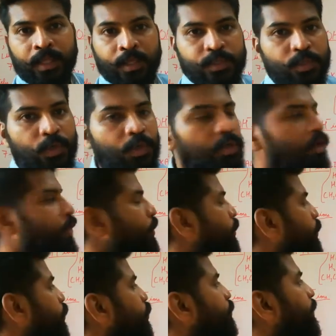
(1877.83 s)
So,
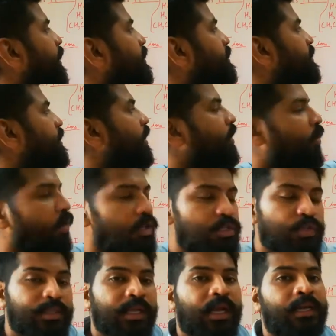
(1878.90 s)
toothpastes are
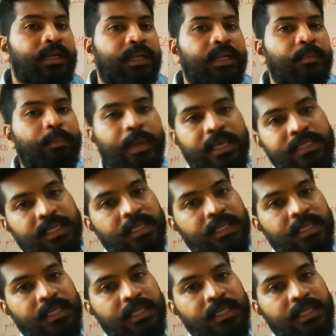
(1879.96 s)
also, they contain basic